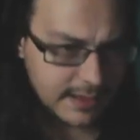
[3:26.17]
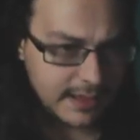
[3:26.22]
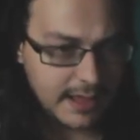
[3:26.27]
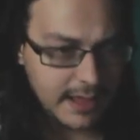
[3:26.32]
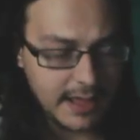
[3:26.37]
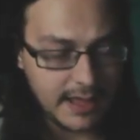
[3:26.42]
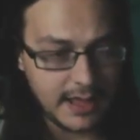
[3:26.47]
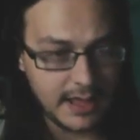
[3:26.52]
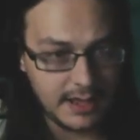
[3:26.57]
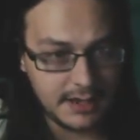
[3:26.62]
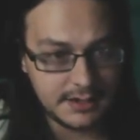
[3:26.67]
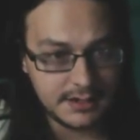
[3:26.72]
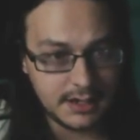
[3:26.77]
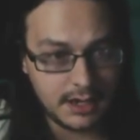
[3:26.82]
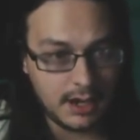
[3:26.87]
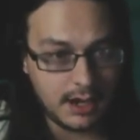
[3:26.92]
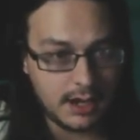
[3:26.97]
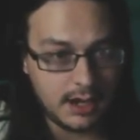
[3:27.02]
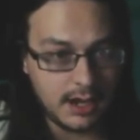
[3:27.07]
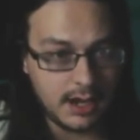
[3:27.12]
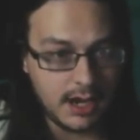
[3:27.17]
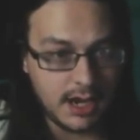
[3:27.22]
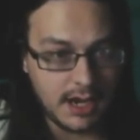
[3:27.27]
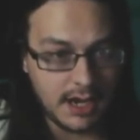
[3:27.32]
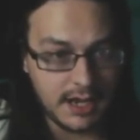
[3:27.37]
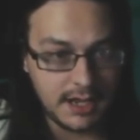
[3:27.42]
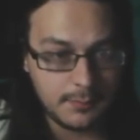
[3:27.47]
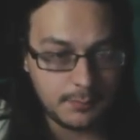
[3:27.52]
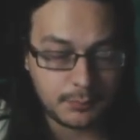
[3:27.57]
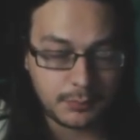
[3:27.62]
And
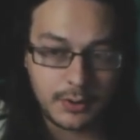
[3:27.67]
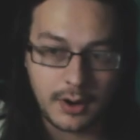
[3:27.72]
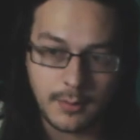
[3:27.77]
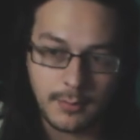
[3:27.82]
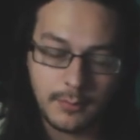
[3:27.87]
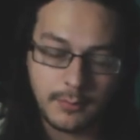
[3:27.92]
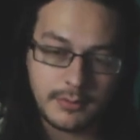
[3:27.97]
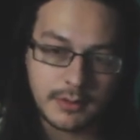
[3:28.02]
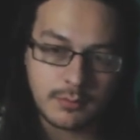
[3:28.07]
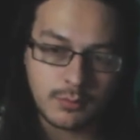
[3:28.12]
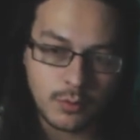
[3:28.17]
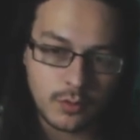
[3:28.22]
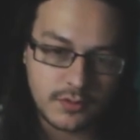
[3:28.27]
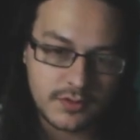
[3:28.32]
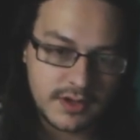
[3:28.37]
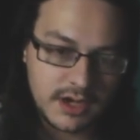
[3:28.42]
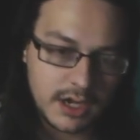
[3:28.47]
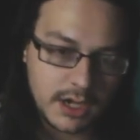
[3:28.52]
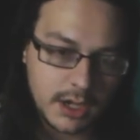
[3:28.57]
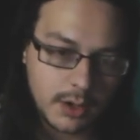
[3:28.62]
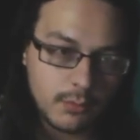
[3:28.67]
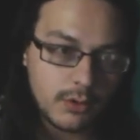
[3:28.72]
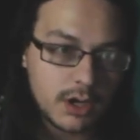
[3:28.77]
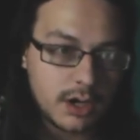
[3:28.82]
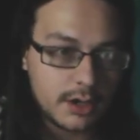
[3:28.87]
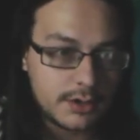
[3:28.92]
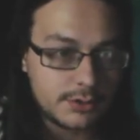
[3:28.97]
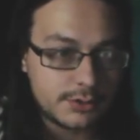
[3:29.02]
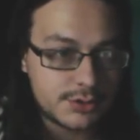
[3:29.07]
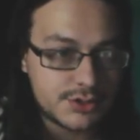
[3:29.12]
I probably more than anyone
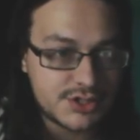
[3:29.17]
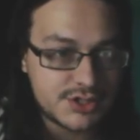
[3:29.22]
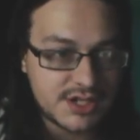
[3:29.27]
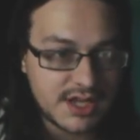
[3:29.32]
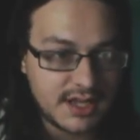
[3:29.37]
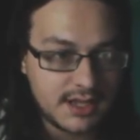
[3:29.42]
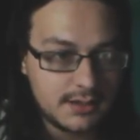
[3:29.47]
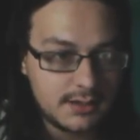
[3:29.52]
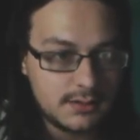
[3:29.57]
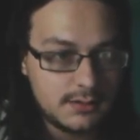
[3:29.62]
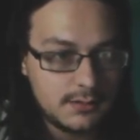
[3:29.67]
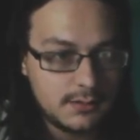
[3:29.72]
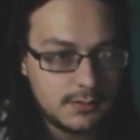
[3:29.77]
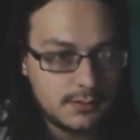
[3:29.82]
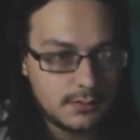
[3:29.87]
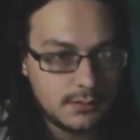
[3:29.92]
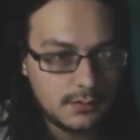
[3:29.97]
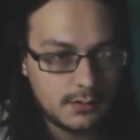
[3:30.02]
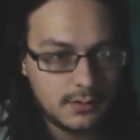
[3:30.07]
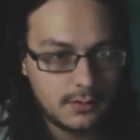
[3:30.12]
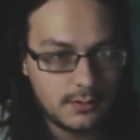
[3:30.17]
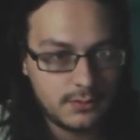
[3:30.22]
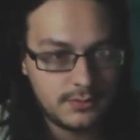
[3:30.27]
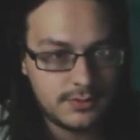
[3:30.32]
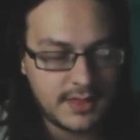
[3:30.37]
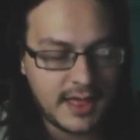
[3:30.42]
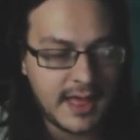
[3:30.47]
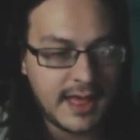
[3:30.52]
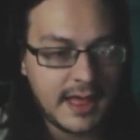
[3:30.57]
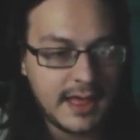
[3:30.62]
understand
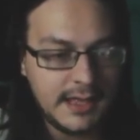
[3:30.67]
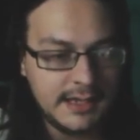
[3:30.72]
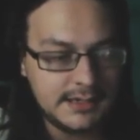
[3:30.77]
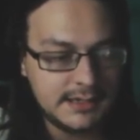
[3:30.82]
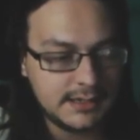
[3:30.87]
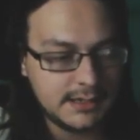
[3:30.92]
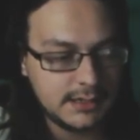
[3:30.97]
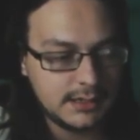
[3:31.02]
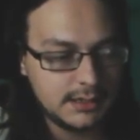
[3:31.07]
that